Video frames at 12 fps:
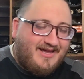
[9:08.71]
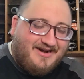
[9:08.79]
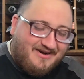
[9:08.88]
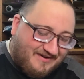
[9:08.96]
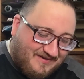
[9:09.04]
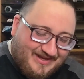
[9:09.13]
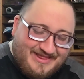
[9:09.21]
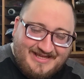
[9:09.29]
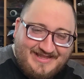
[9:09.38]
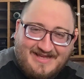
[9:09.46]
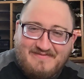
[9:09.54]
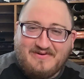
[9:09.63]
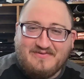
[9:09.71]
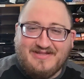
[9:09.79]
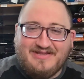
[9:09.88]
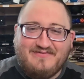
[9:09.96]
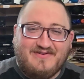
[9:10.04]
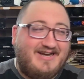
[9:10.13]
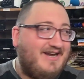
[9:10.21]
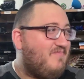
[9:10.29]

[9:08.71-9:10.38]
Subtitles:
I don't know. I think that'd be really fun.